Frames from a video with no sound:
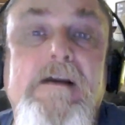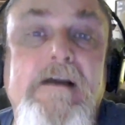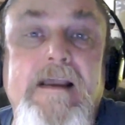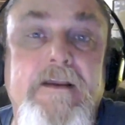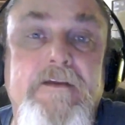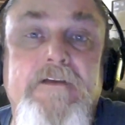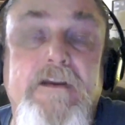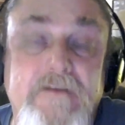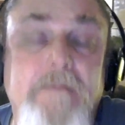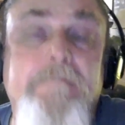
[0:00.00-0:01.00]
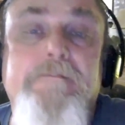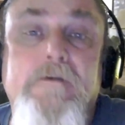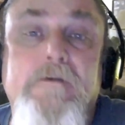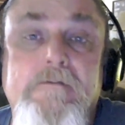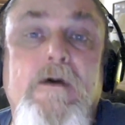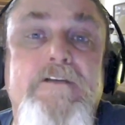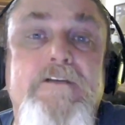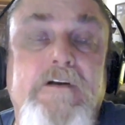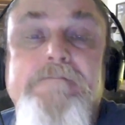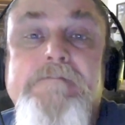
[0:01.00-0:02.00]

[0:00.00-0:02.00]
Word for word: is is up for question.